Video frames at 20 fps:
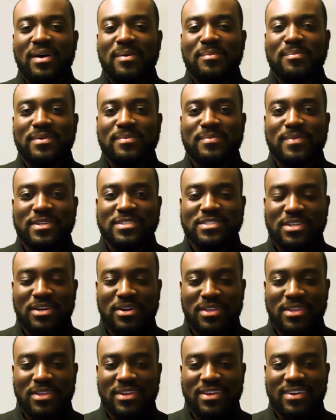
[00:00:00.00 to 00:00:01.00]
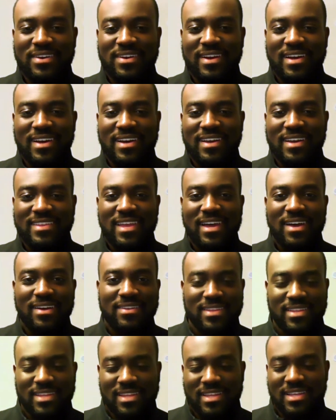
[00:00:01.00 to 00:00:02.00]
much earlier now
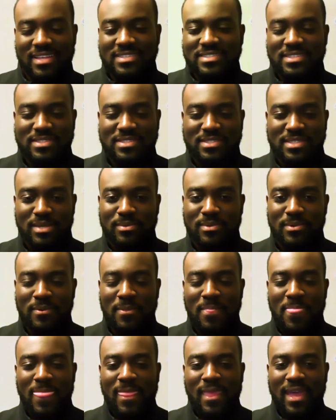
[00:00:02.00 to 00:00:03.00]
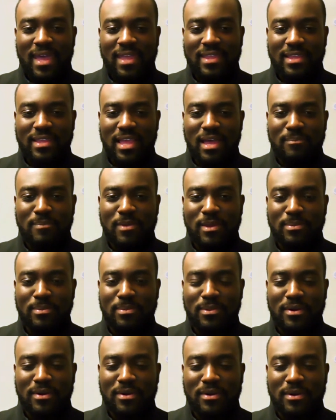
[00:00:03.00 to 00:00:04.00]
than it is in the summer. And a lot of
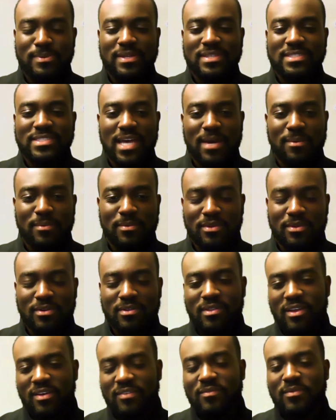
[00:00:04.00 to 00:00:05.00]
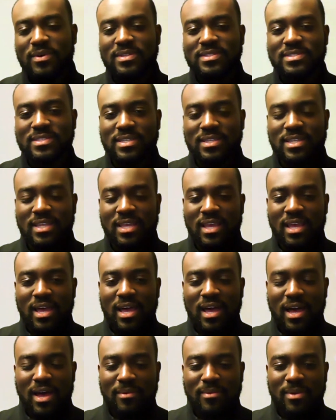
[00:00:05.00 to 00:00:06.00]
people are spending time with their loved ones, and
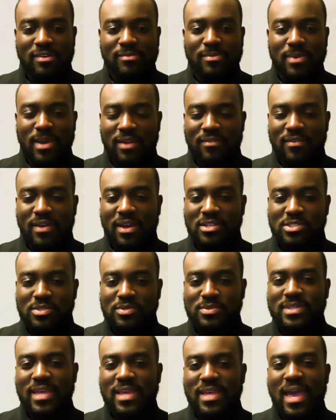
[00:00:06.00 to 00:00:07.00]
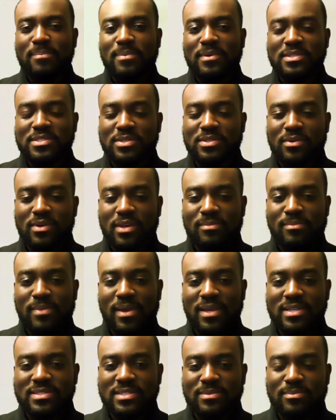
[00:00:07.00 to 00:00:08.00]
everybody around you is happy. So it
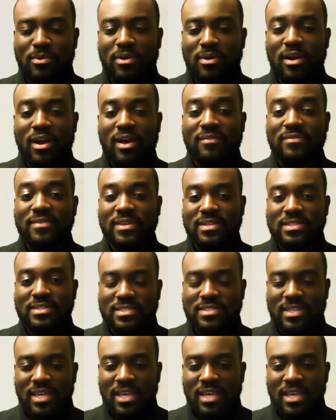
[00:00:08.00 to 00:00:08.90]
makes it more obvious